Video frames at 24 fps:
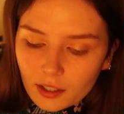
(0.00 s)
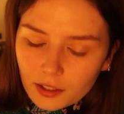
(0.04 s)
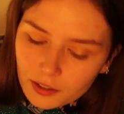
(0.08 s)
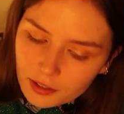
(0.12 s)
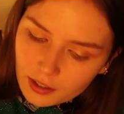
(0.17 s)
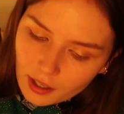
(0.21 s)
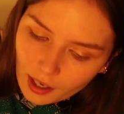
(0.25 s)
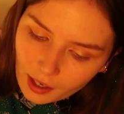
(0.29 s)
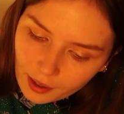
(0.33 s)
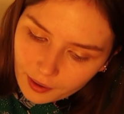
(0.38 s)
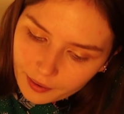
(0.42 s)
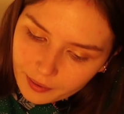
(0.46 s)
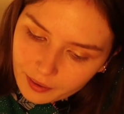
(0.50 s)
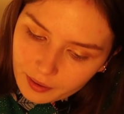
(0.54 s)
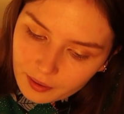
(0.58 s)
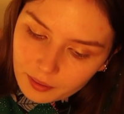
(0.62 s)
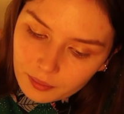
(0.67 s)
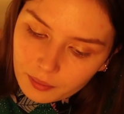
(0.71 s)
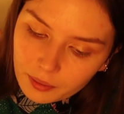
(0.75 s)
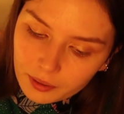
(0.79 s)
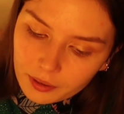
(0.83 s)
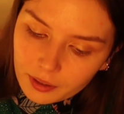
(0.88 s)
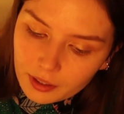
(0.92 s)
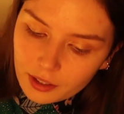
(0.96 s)
so
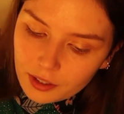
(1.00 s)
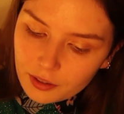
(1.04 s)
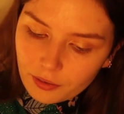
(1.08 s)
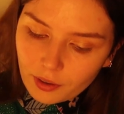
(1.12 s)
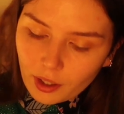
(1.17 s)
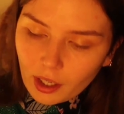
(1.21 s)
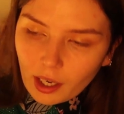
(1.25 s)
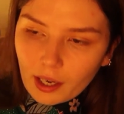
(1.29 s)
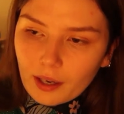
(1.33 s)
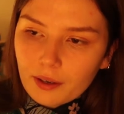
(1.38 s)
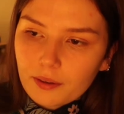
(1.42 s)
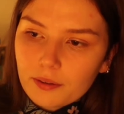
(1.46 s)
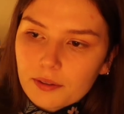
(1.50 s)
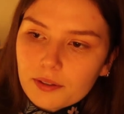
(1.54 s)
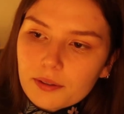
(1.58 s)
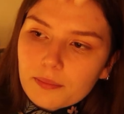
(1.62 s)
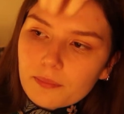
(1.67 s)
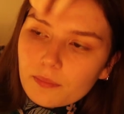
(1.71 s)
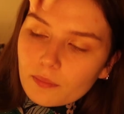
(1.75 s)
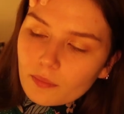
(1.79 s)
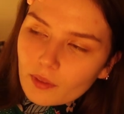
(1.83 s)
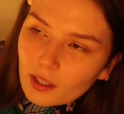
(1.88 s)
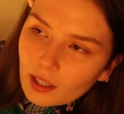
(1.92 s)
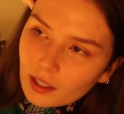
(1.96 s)
what this follows
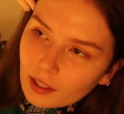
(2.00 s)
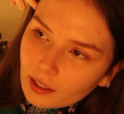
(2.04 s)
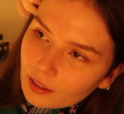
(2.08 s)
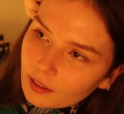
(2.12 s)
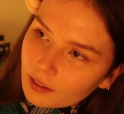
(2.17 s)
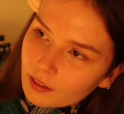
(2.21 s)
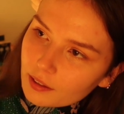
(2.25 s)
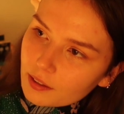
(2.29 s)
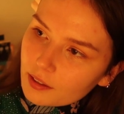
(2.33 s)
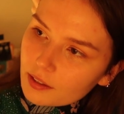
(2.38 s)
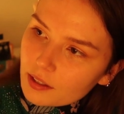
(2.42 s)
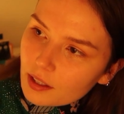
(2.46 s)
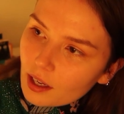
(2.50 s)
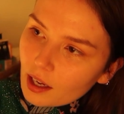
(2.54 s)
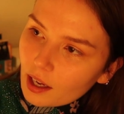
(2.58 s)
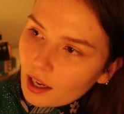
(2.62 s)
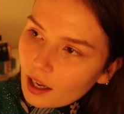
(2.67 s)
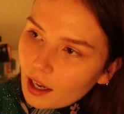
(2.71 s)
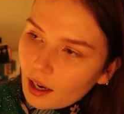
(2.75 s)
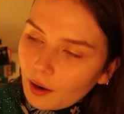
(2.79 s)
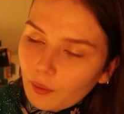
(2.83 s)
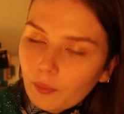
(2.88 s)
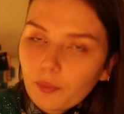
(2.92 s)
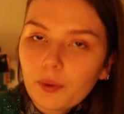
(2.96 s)
is
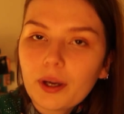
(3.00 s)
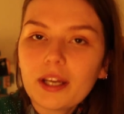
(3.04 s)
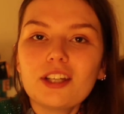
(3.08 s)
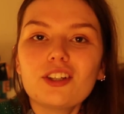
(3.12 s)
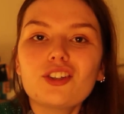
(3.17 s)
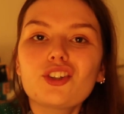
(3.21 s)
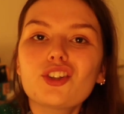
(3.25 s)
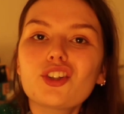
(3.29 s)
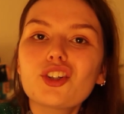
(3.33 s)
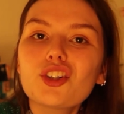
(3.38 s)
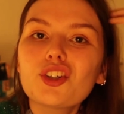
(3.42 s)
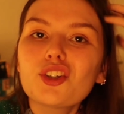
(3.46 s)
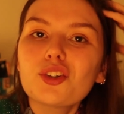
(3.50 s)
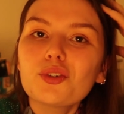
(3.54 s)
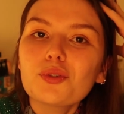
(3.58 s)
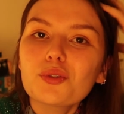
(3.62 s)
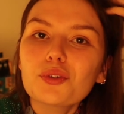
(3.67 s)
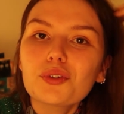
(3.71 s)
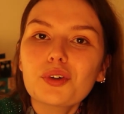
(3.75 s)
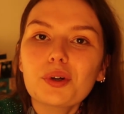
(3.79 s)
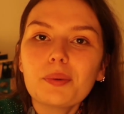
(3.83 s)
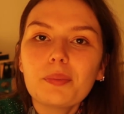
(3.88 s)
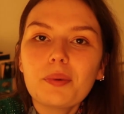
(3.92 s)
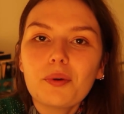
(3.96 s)
a witch
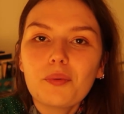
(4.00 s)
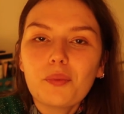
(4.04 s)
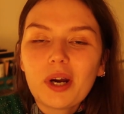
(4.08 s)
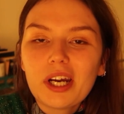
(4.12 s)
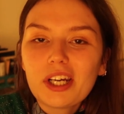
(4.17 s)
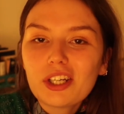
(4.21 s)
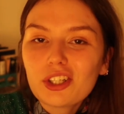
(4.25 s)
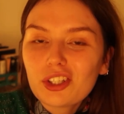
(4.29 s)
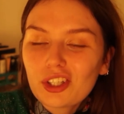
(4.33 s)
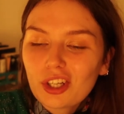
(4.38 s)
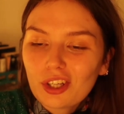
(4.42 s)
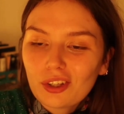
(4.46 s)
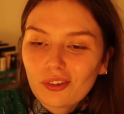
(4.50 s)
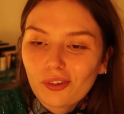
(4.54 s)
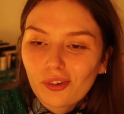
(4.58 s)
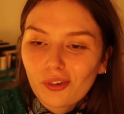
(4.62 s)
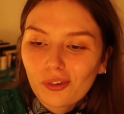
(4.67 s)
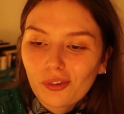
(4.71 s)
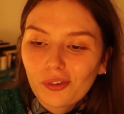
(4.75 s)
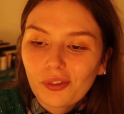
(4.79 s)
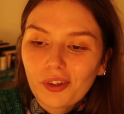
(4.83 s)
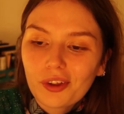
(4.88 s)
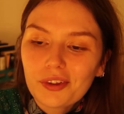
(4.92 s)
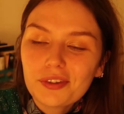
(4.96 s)
group of witches
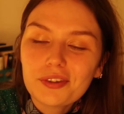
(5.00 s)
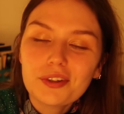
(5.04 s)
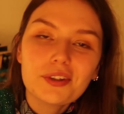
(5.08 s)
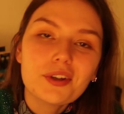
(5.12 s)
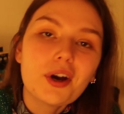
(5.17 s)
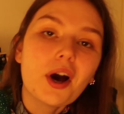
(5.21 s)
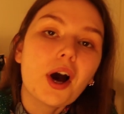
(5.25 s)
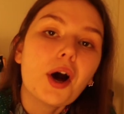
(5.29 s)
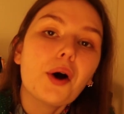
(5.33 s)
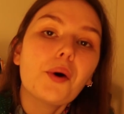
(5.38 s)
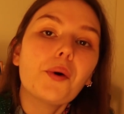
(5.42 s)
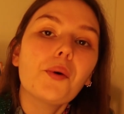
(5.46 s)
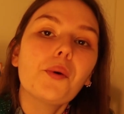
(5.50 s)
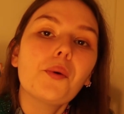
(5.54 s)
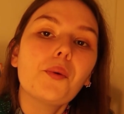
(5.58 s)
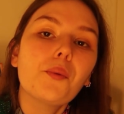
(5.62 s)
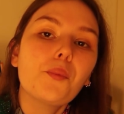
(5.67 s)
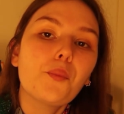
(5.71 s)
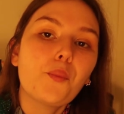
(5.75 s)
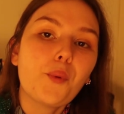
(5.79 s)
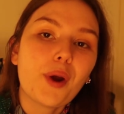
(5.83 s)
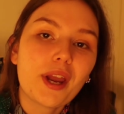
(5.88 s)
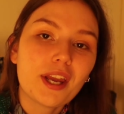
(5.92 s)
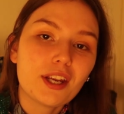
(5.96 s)
there's this whole
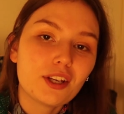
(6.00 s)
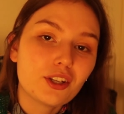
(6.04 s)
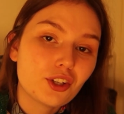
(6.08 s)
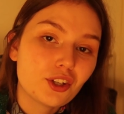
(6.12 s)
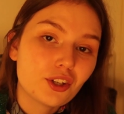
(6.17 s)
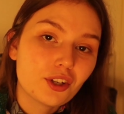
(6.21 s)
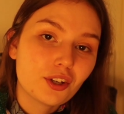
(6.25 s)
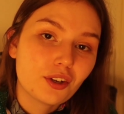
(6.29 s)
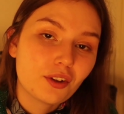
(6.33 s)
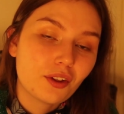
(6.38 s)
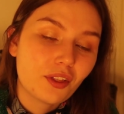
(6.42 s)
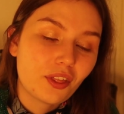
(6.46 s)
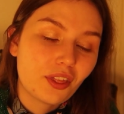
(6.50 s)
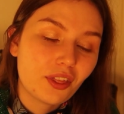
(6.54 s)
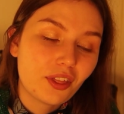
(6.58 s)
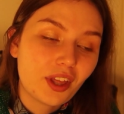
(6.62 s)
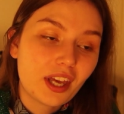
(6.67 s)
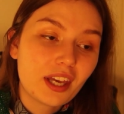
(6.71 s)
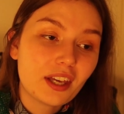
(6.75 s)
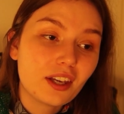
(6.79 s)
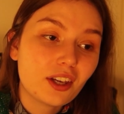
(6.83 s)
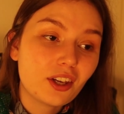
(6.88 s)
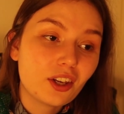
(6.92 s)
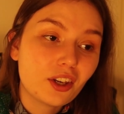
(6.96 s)
witch
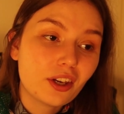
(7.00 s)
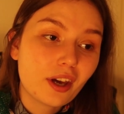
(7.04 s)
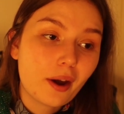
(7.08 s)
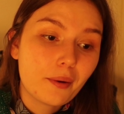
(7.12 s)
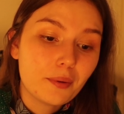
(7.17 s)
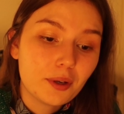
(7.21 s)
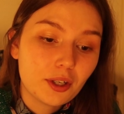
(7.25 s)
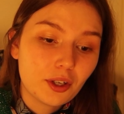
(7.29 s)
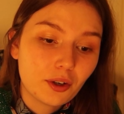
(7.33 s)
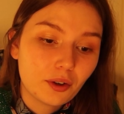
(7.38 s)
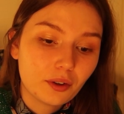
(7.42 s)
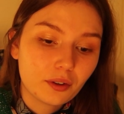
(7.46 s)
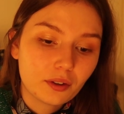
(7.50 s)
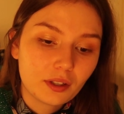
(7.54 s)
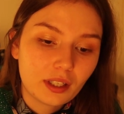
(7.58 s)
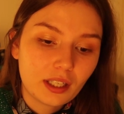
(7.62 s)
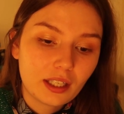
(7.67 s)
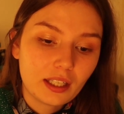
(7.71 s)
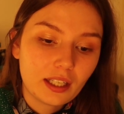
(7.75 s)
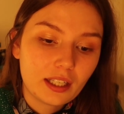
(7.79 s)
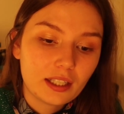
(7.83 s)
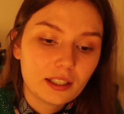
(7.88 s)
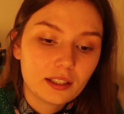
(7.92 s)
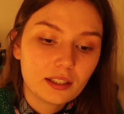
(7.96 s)
thing going on
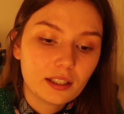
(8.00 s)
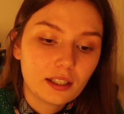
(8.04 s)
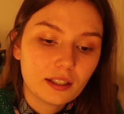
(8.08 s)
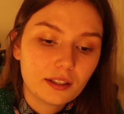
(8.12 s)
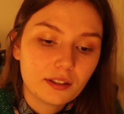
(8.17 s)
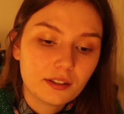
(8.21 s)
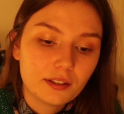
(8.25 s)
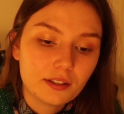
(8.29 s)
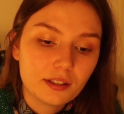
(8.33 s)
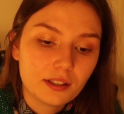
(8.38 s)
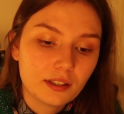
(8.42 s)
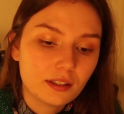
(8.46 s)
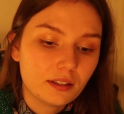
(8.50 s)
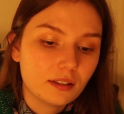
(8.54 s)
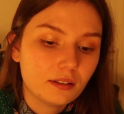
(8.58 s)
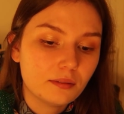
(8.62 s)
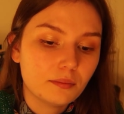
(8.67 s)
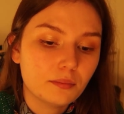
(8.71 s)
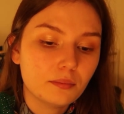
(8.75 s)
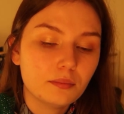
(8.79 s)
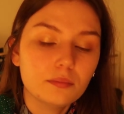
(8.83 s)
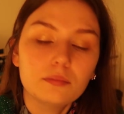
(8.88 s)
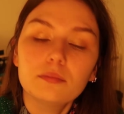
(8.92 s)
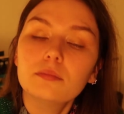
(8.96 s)
in England and
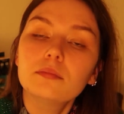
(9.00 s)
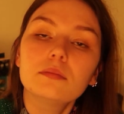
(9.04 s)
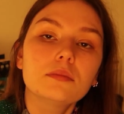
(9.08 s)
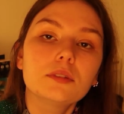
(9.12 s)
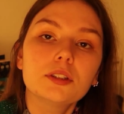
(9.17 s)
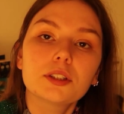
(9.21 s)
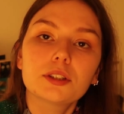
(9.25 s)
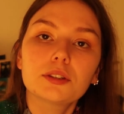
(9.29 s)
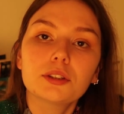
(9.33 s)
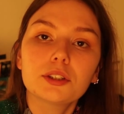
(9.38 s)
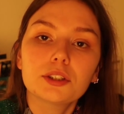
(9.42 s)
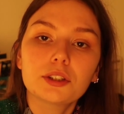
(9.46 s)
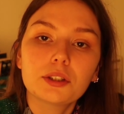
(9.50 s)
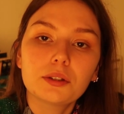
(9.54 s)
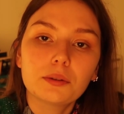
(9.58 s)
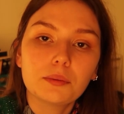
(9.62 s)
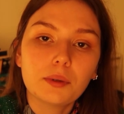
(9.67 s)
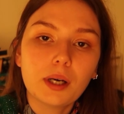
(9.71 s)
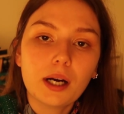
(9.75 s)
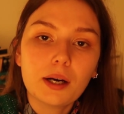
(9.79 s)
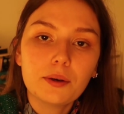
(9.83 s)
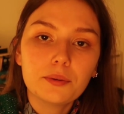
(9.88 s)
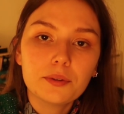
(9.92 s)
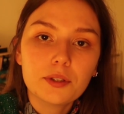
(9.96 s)
across the
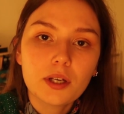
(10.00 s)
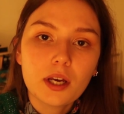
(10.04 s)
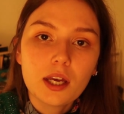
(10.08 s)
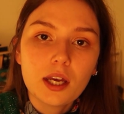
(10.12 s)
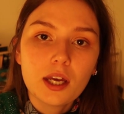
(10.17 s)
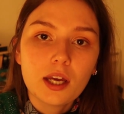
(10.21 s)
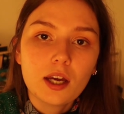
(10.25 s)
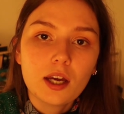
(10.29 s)
world